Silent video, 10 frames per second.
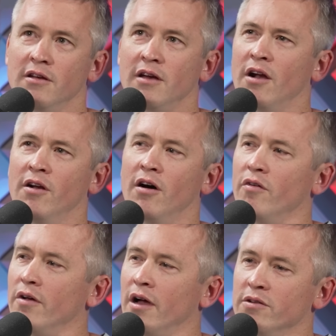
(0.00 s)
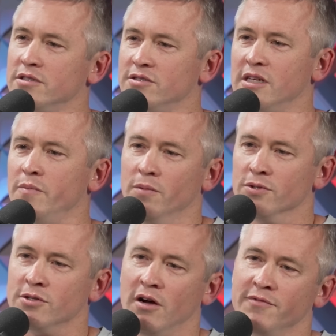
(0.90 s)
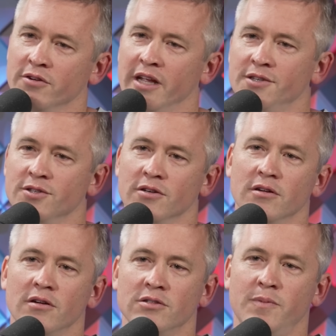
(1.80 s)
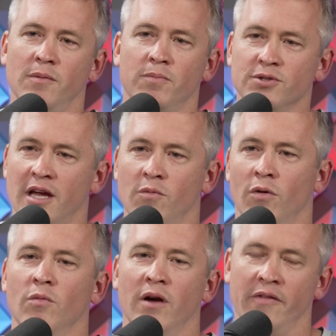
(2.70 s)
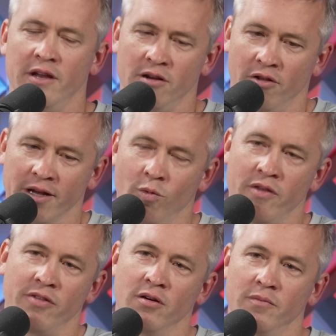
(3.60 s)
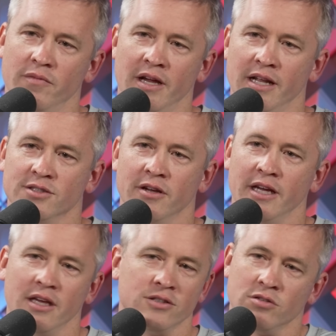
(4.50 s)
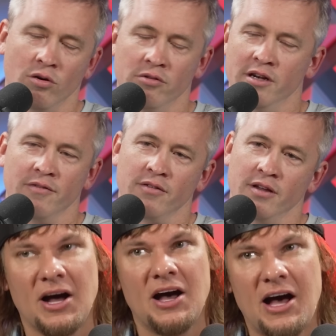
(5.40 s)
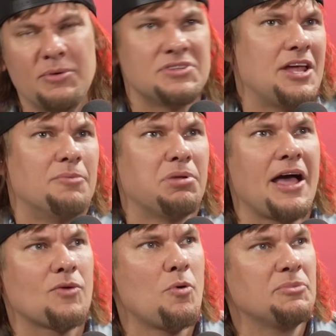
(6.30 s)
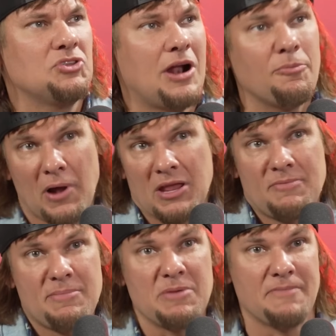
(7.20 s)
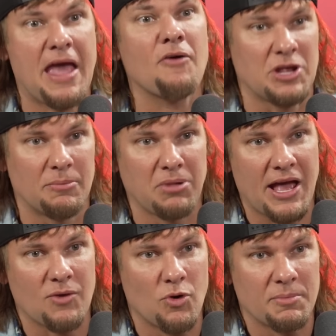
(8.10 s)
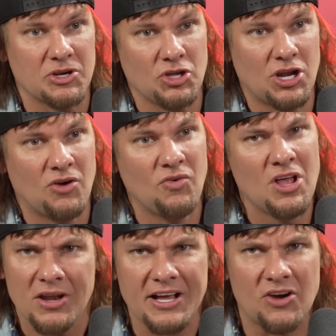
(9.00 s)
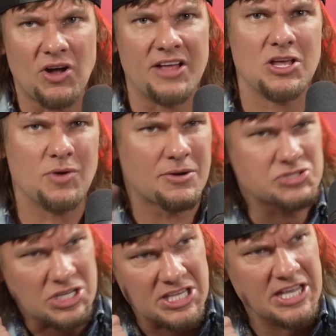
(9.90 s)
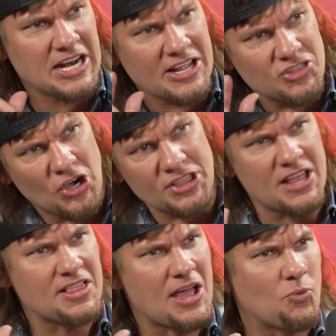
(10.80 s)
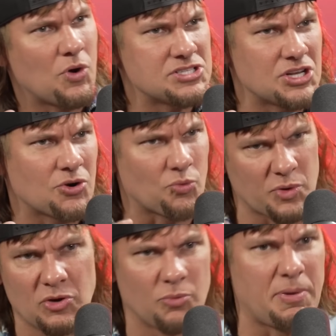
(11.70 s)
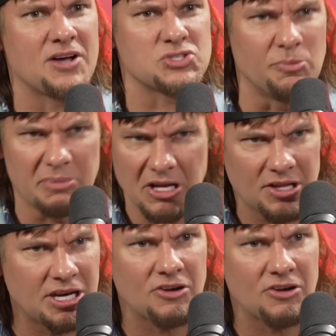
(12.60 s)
I don't know. I always can see people's softer nature because people present one way, then you're like with them. And oh, it's yeah. like it's a totally different thing. I would date a black woman, dude. I would probably maybe marry a black woman, you know? Yeah. Like, I don't, I think when I was a kid, I thought that that wasn't a real possibility